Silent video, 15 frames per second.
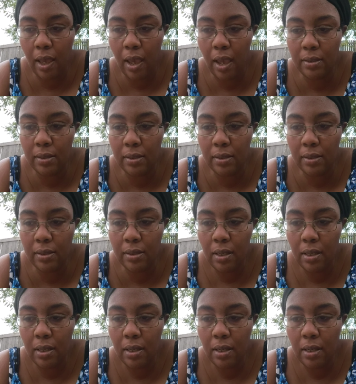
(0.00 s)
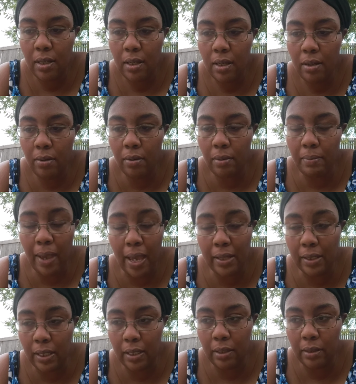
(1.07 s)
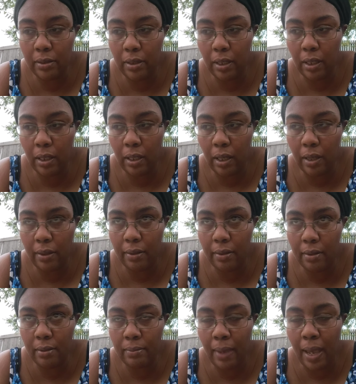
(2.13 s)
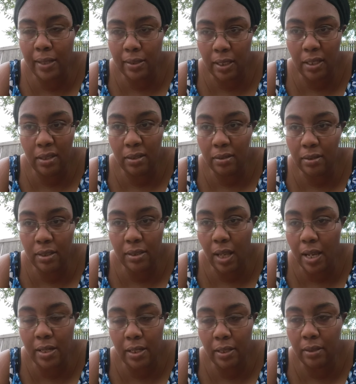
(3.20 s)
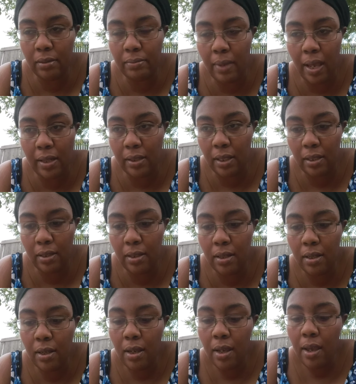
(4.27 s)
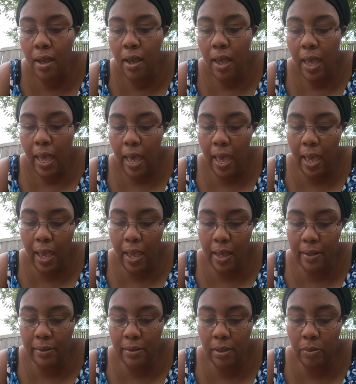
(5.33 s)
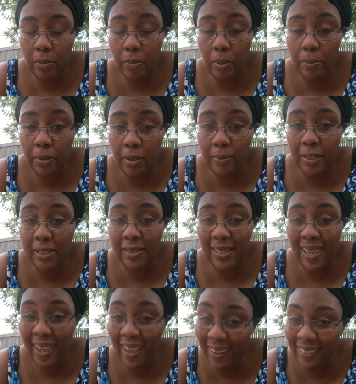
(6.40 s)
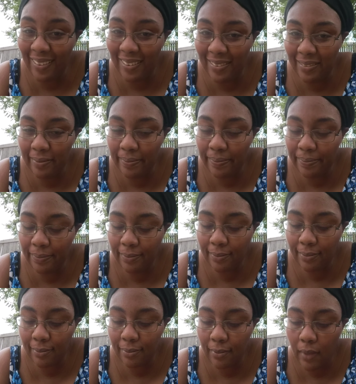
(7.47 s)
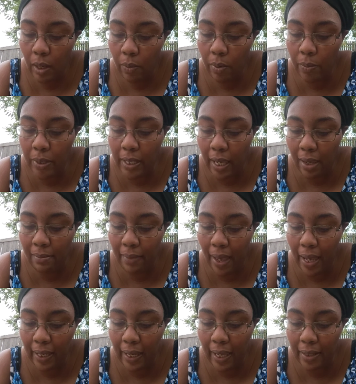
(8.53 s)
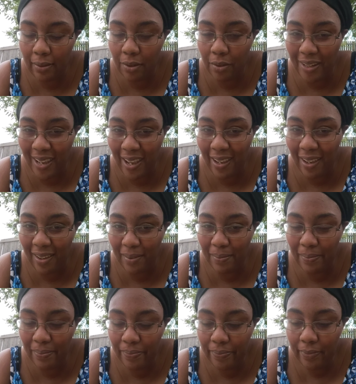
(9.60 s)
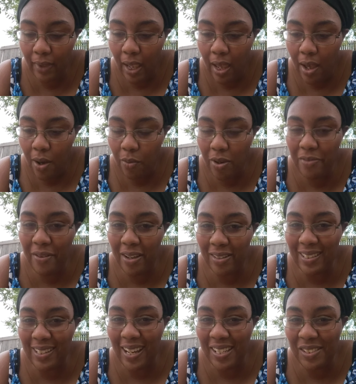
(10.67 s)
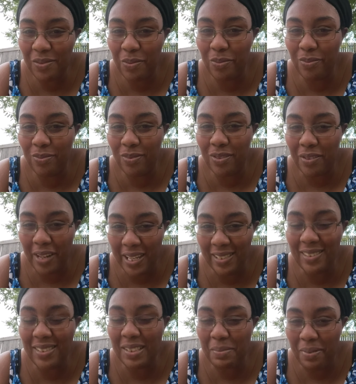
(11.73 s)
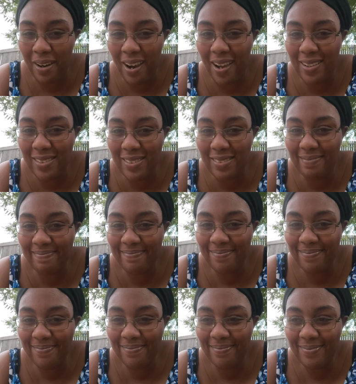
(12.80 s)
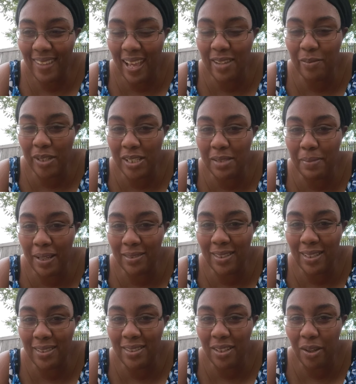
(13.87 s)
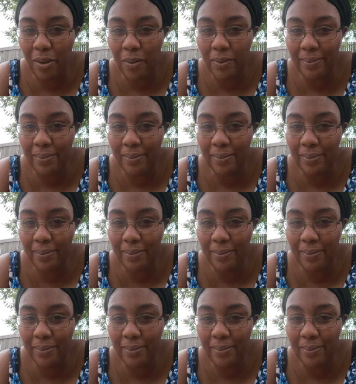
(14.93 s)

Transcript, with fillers: And, or Matt did. I, Matt did, because I didn't, Matt did. And so when we put him in his kennel, when we came back at 3 a.m., we found a nice, great surprise. And we smelt it too.